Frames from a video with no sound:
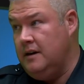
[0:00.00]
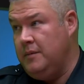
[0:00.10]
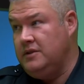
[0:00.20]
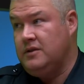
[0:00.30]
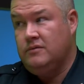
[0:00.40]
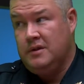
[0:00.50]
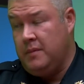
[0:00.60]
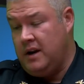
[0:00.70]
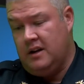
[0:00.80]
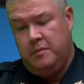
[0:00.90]
I mean, so
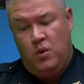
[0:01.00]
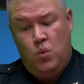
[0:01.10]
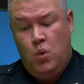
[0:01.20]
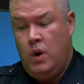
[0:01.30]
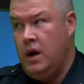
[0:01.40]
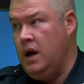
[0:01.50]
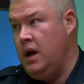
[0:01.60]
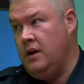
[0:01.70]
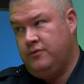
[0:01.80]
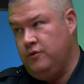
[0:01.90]
somebody could be
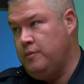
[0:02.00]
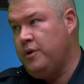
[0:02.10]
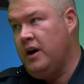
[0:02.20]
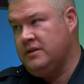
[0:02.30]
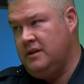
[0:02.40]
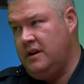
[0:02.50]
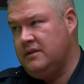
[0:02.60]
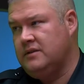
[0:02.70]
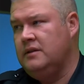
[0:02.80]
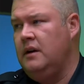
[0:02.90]
way through the
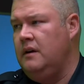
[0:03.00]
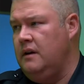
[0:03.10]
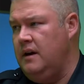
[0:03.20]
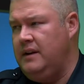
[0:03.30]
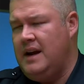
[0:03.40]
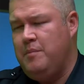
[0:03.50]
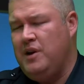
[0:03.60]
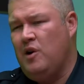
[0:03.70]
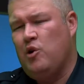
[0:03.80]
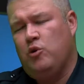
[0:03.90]
process and that'd
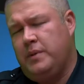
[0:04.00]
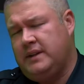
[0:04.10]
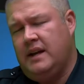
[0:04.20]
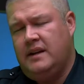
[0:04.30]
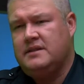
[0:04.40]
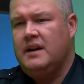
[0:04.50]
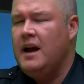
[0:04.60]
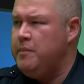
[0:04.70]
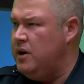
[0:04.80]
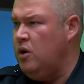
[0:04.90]
be a hurdle, but that doesn't
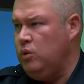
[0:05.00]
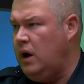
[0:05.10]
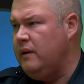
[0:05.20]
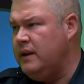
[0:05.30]
happen a whole lot.